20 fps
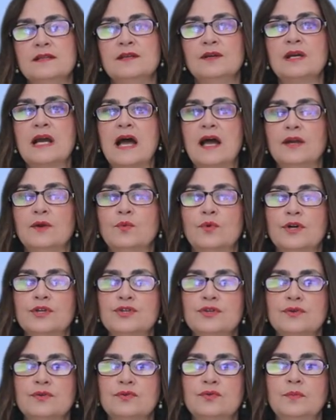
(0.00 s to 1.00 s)
in the
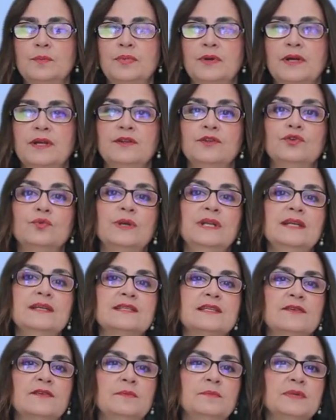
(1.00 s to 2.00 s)
I-WOTCH group and
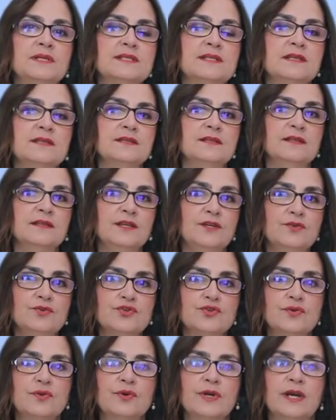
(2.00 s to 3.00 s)
27% in the
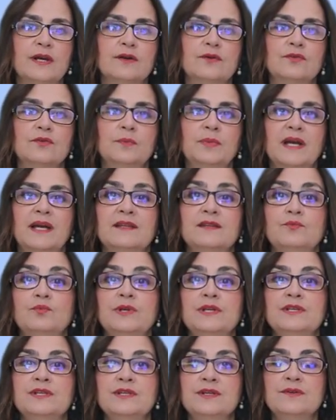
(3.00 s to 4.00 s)
usual care group had
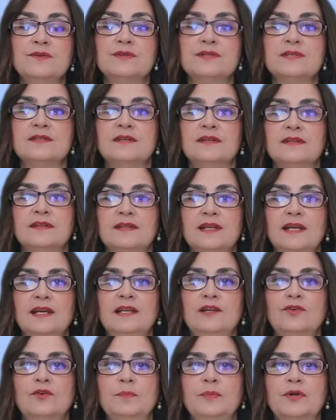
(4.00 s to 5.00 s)
reduced their
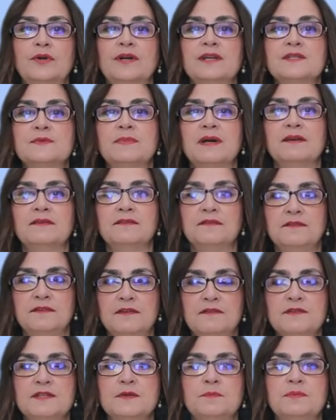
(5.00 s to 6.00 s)
daily opioids by
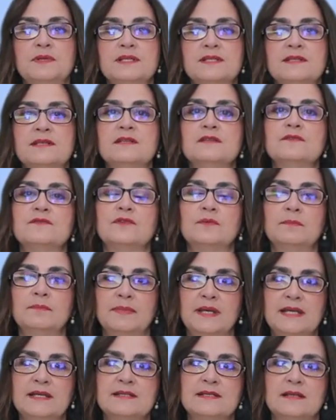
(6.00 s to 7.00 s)
50%
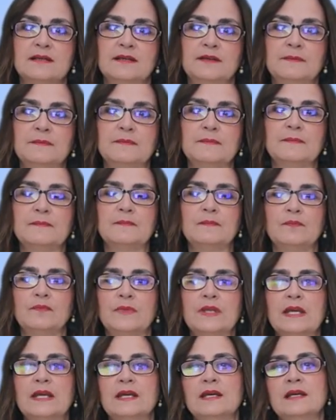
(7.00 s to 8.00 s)
from baseline.
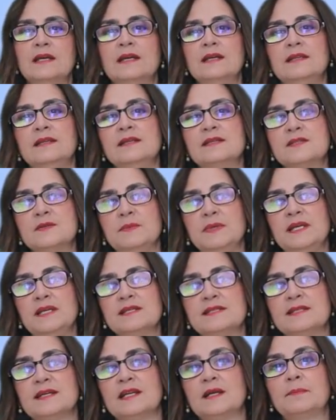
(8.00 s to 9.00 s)
This
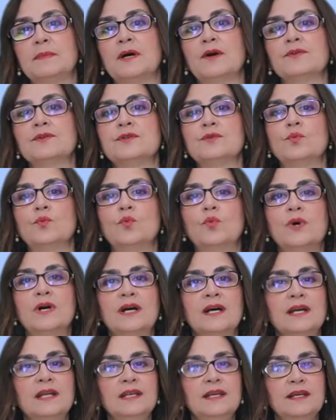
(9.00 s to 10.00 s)
means that about
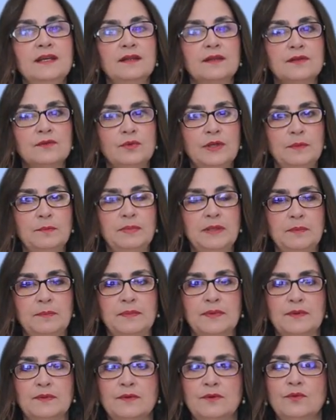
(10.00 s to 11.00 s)
one in three
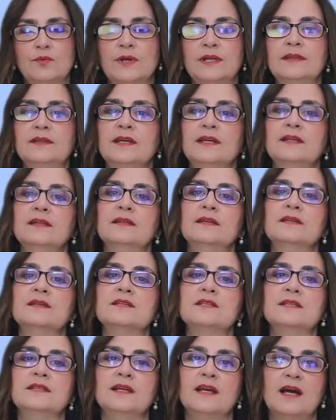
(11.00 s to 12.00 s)
people who
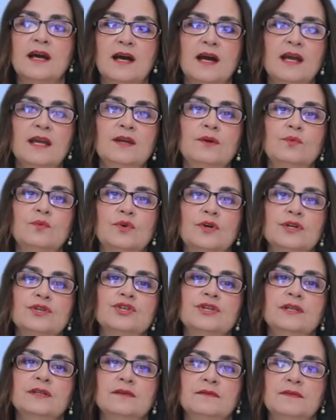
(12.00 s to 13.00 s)
attended the
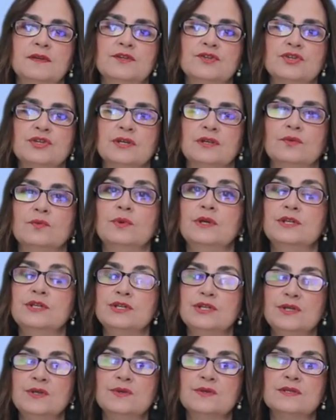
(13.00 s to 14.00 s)
I-WOTCH intervention
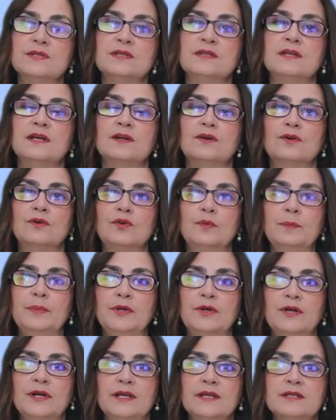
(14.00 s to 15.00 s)
reduced their
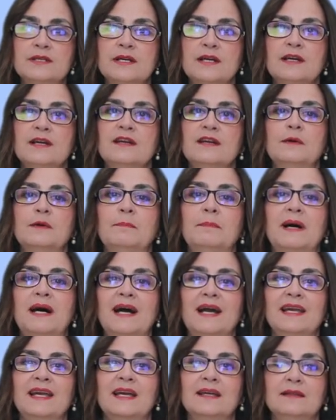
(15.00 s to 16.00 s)
opioid
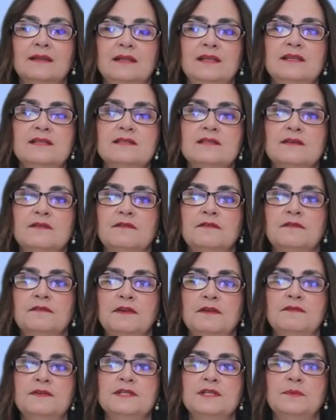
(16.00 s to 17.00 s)
by at least
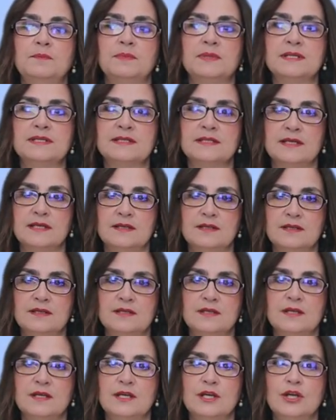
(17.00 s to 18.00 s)

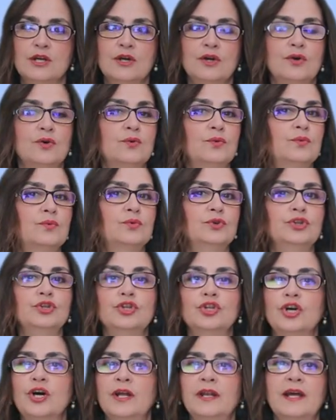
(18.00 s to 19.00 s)
50%, who would
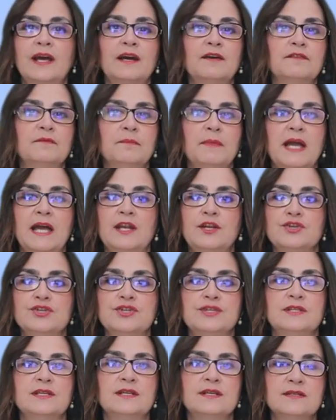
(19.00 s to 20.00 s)
not have
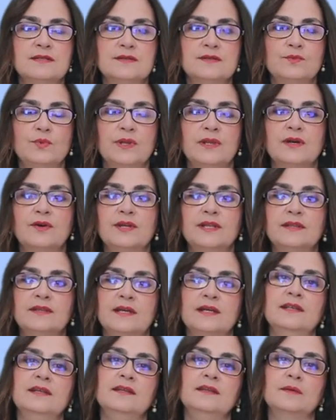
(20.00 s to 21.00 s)
managed this without
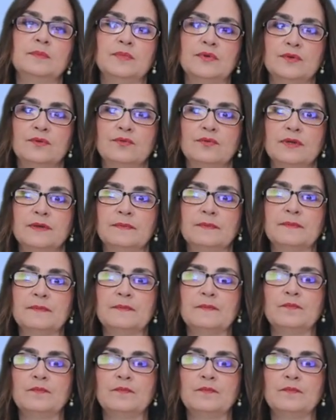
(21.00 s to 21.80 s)
attending the program.